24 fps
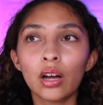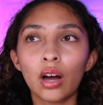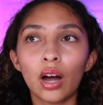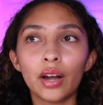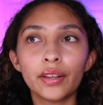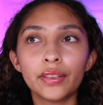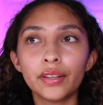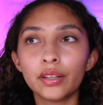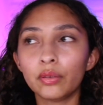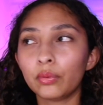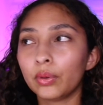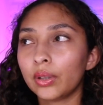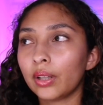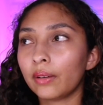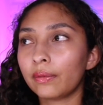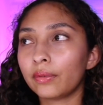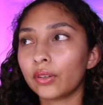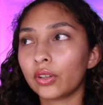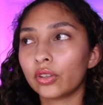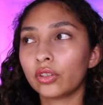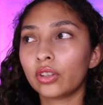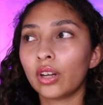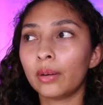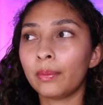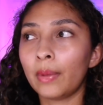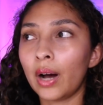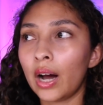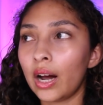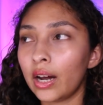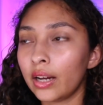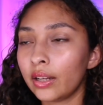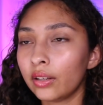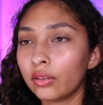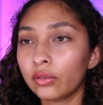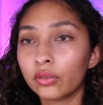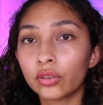I think when the first time
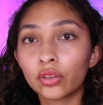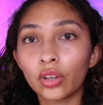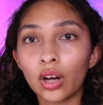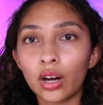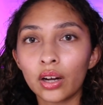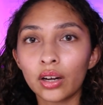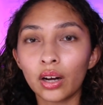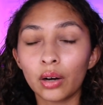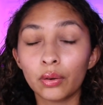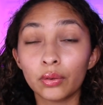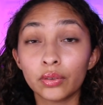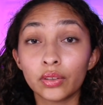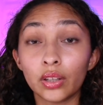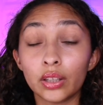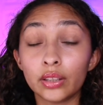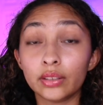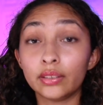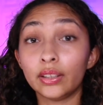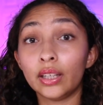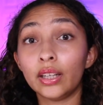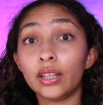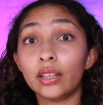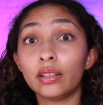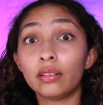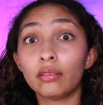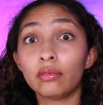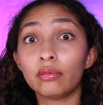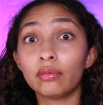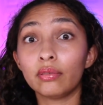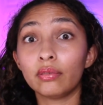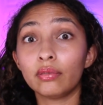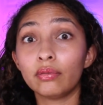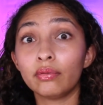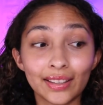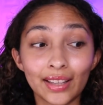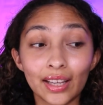I saw it, I was like, dang,
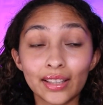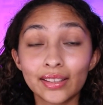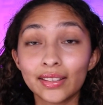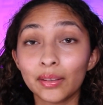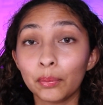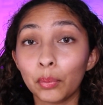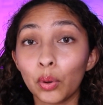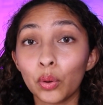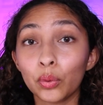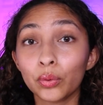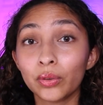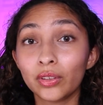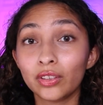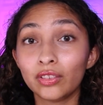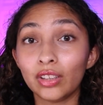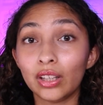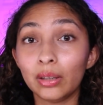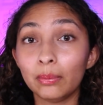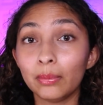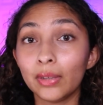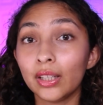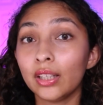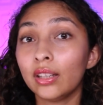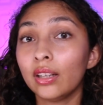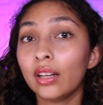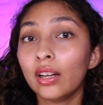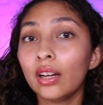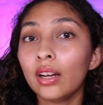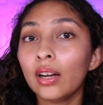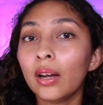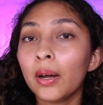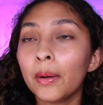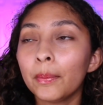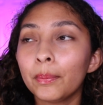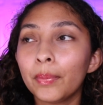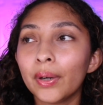that's a bold statement
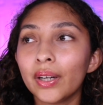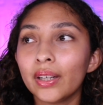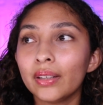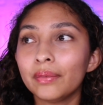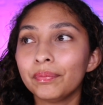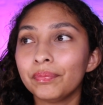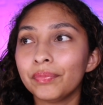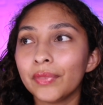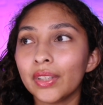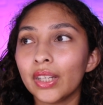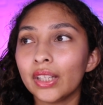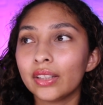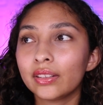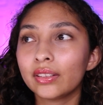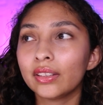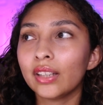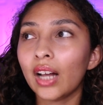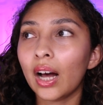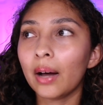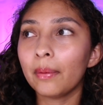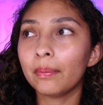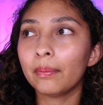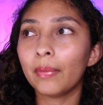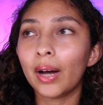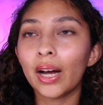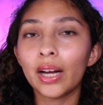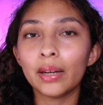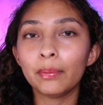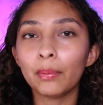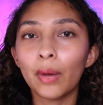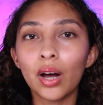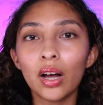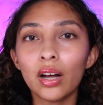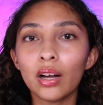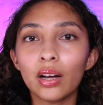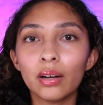but it's not my
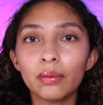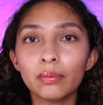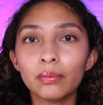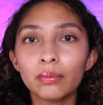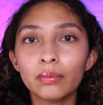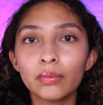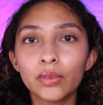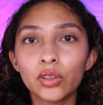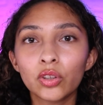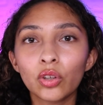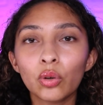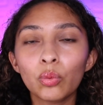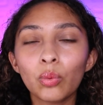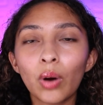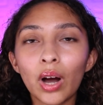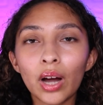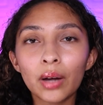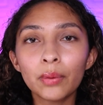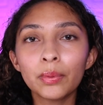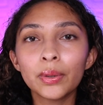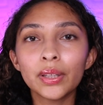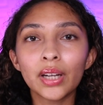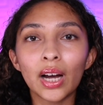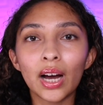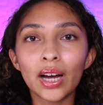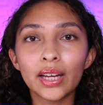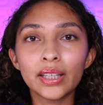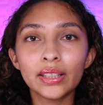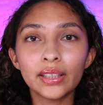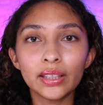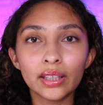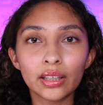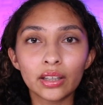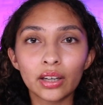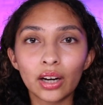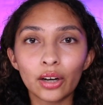mom. So why would I
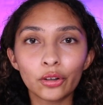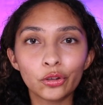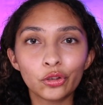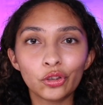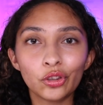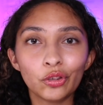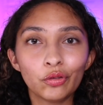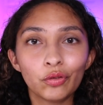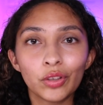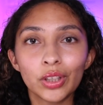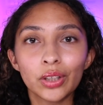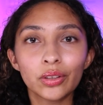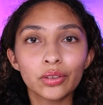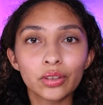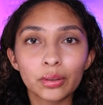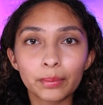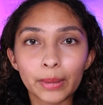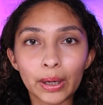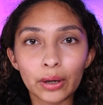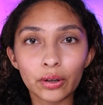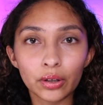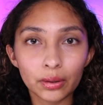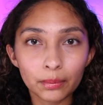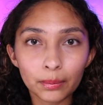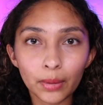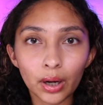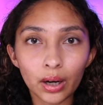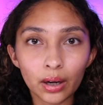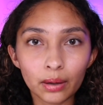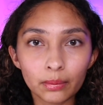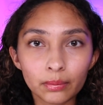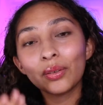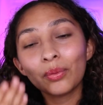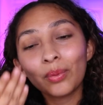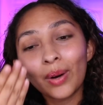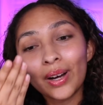care how she feels about her
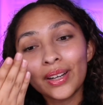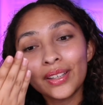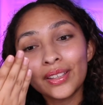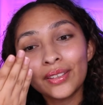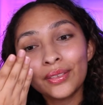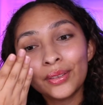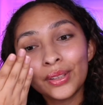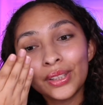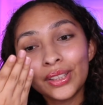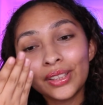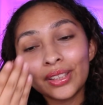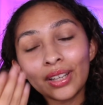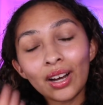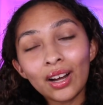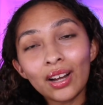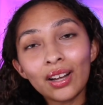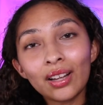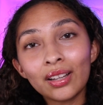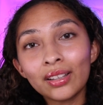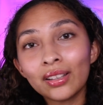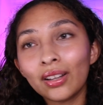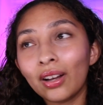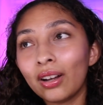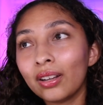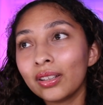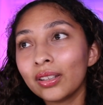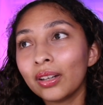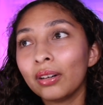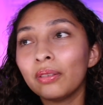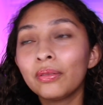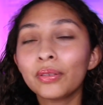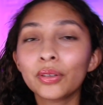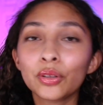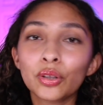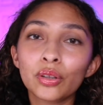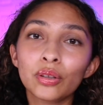mom? Why do y'all all
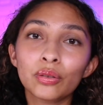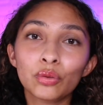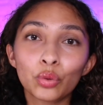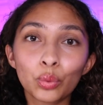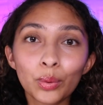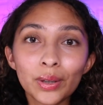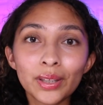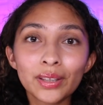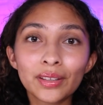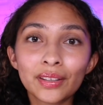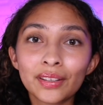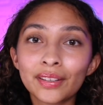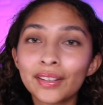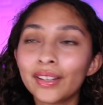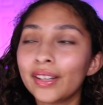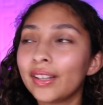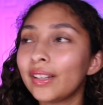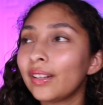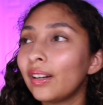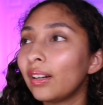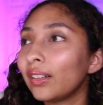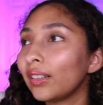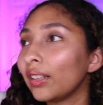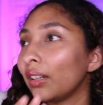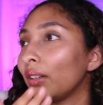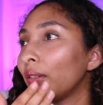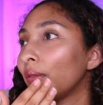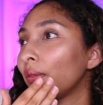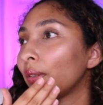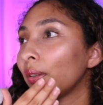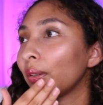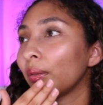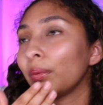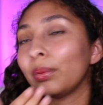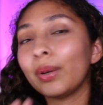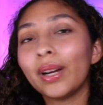over Twitter and all
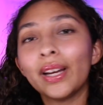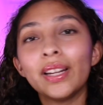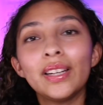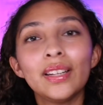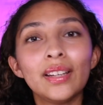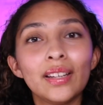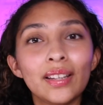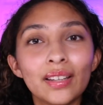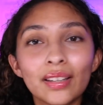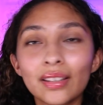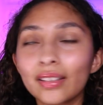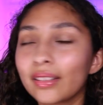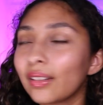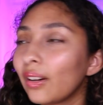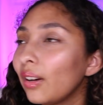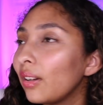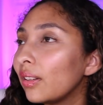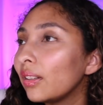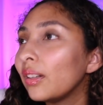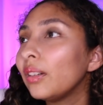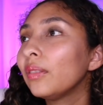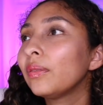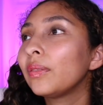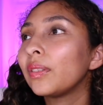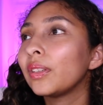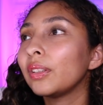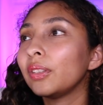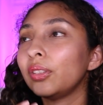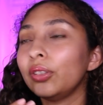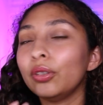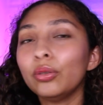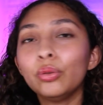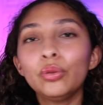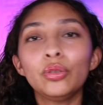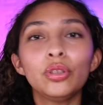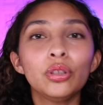over Reddit and all over
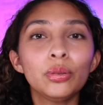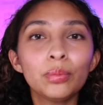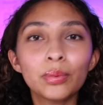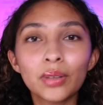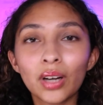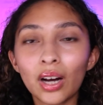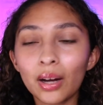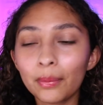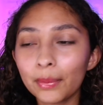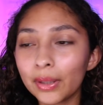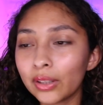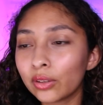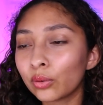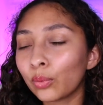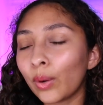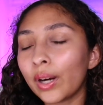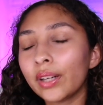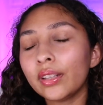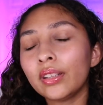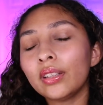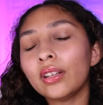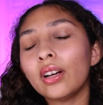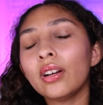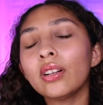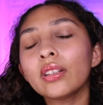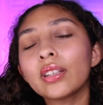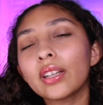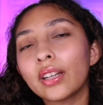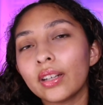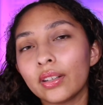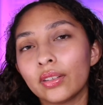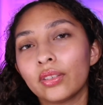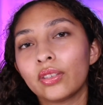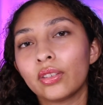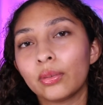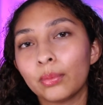YouTube comments, why do y'all
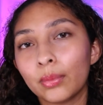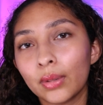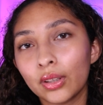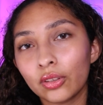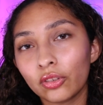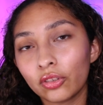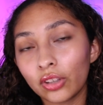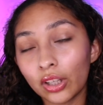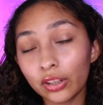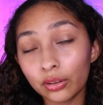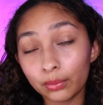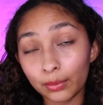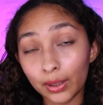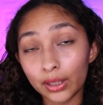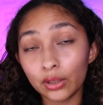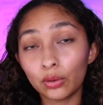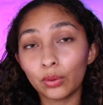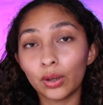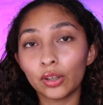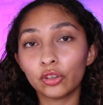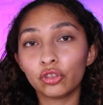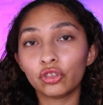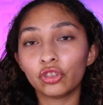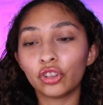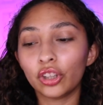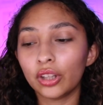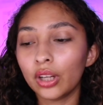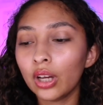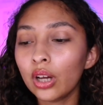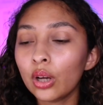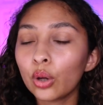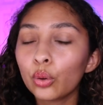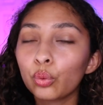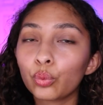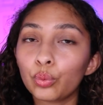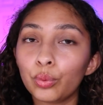care so much? That's my question.
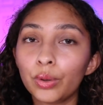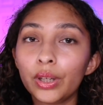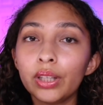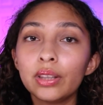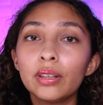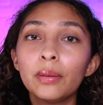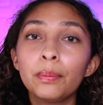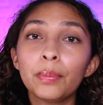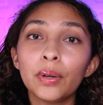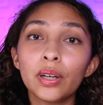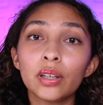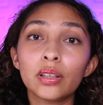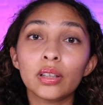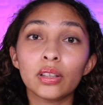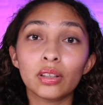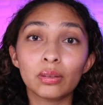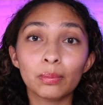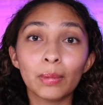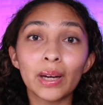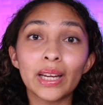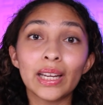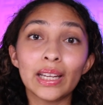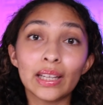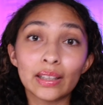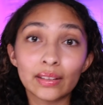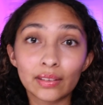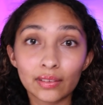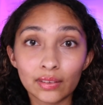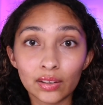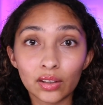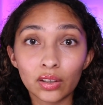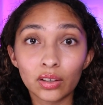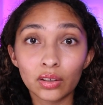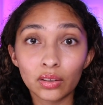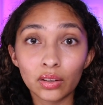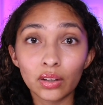Read the book is my
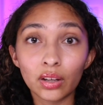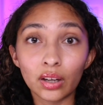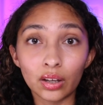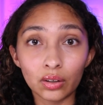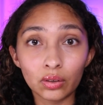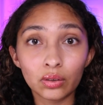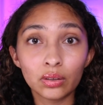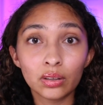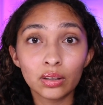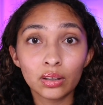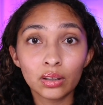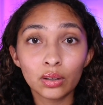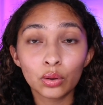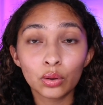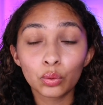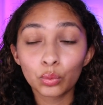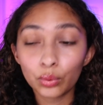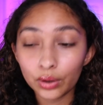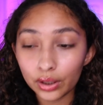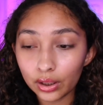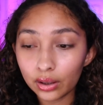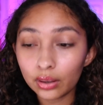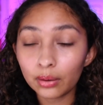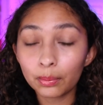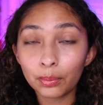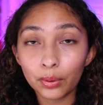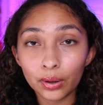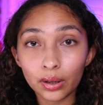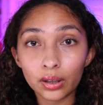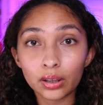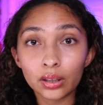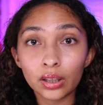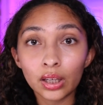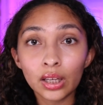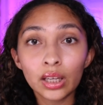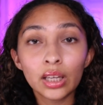answer though. Read the
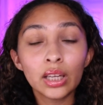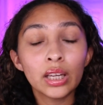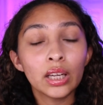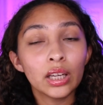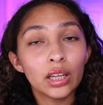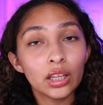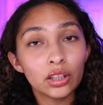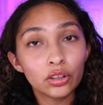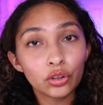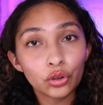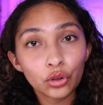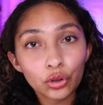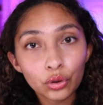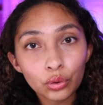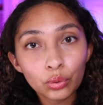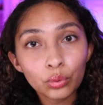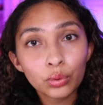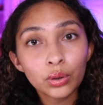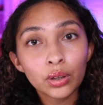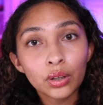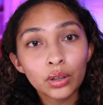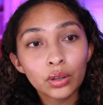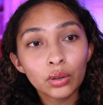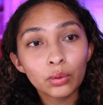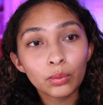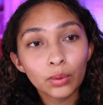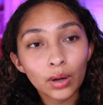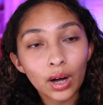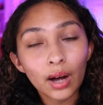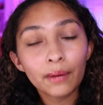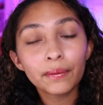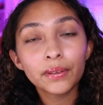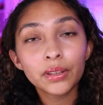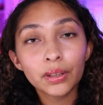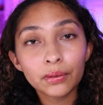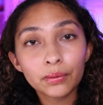book and you will
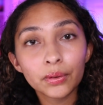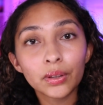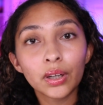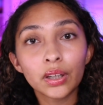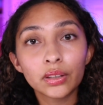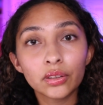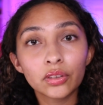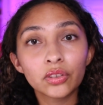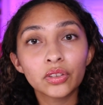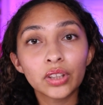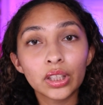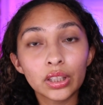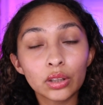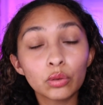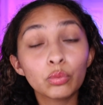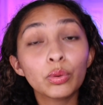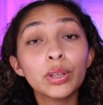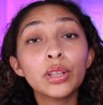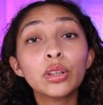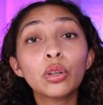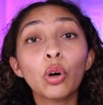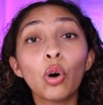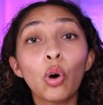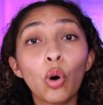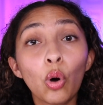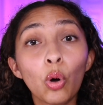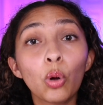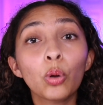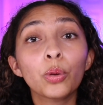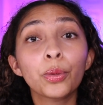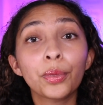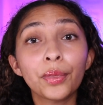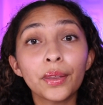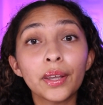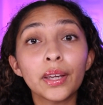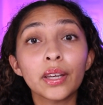have a different understanding. Read the whole
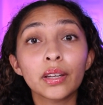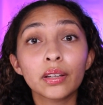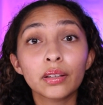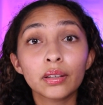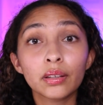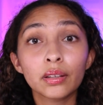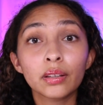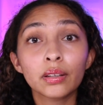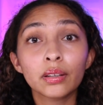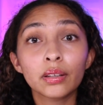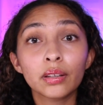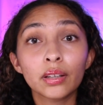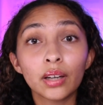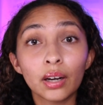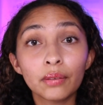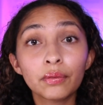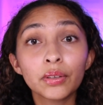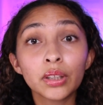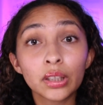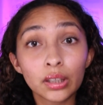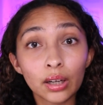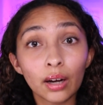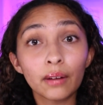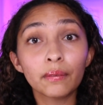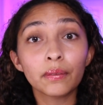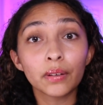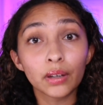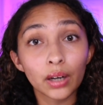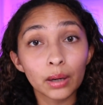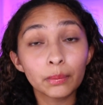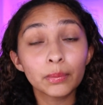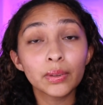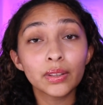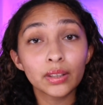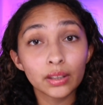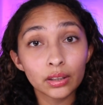thing, cover to cover.
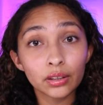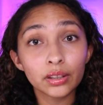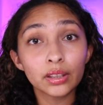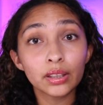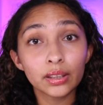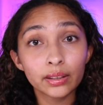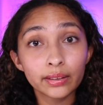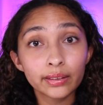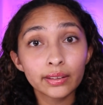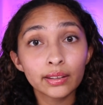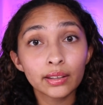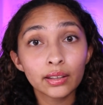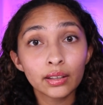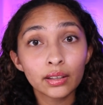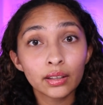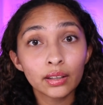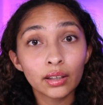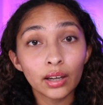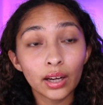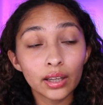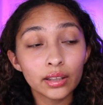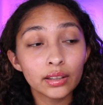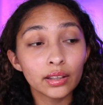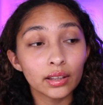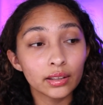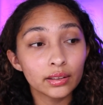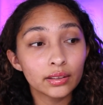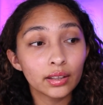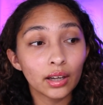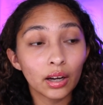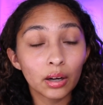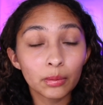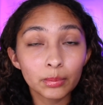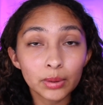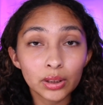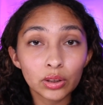I'm serious. And then
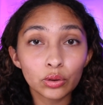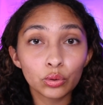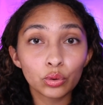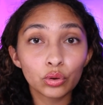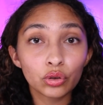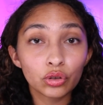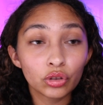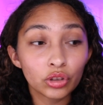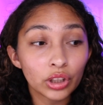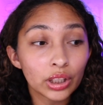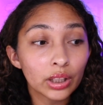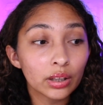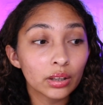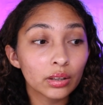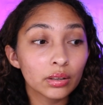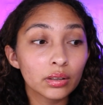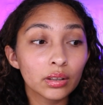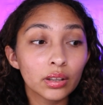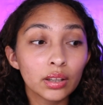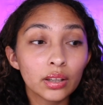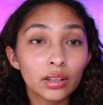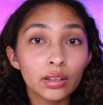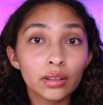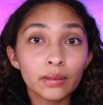tell me you still.